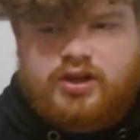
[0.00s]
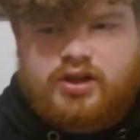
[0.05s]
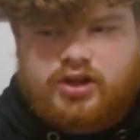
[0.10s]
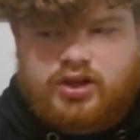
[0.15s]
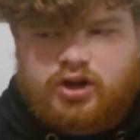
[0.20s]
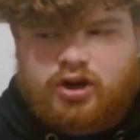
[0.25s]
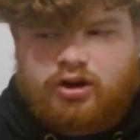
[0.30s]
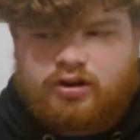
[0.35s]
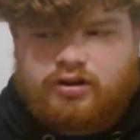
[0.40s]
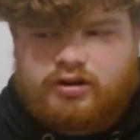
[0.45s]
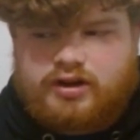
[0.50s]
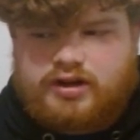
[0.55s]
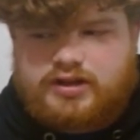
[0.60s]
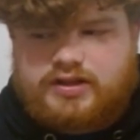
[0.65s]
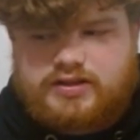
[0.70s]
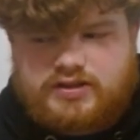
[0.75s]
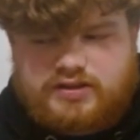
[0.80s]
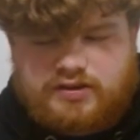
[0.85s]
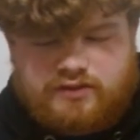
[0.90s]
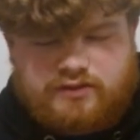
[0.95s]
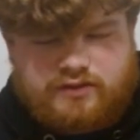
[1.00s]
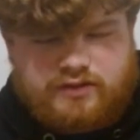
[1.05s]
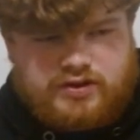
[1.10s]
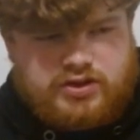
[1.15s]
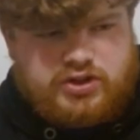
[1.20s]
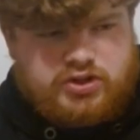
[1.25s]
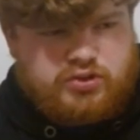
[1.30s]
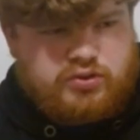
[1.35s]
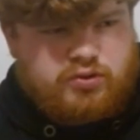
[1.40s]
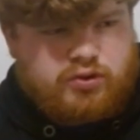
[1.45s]
Curry's
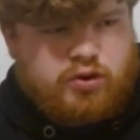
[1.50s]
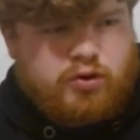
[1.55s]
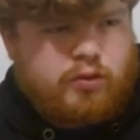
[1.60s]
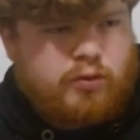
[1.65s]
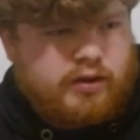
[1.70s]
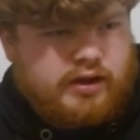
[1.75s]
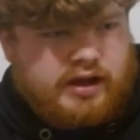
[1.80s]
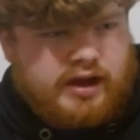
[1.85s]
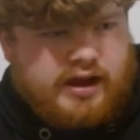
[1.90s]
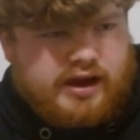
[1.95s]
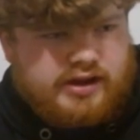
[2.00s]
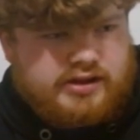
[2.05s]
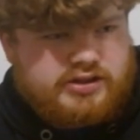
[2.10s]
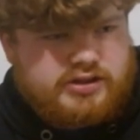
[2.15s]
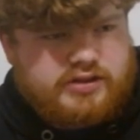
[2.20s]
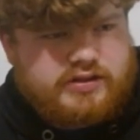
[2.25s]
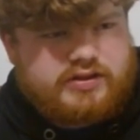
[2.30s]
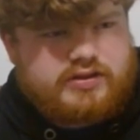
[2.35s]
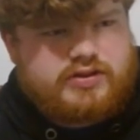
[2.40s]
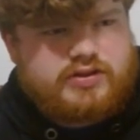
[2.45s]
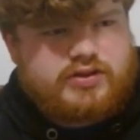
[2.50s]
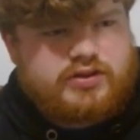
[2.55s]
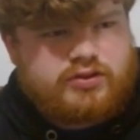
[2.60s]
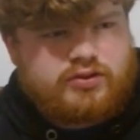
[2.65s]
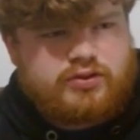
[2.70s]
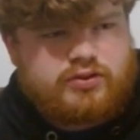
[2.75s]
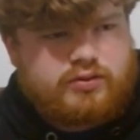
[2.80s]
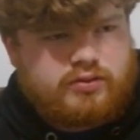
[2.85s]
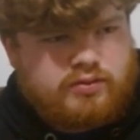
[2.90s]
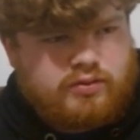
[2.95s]
visual reaction
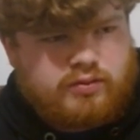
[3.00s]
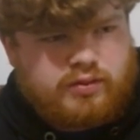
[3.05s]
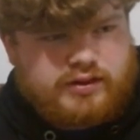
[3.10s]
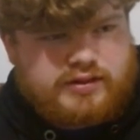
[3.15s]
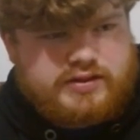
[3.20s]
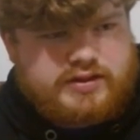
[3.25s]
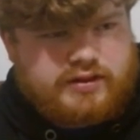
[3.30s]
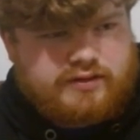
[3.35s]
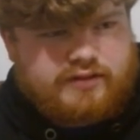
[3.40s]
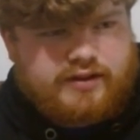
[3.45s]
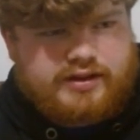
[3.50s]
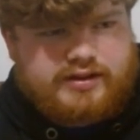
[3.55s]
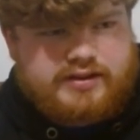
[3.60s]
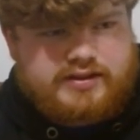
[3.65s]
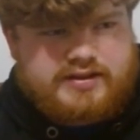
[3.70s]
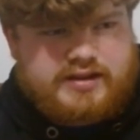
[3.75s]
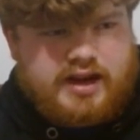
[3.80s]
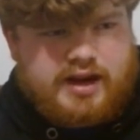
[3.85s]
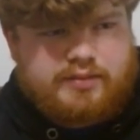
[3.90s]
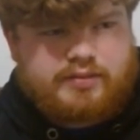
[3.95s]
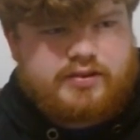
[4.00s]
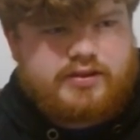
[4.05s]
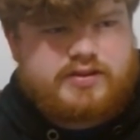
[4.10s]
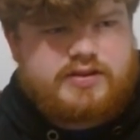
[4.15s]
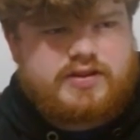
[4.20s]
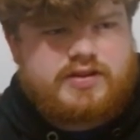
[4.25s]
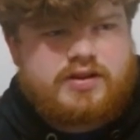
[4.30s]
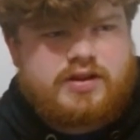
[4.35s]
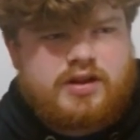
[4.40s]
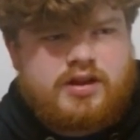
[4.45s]
to when stuff like this
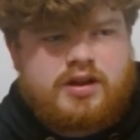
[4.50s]
happens.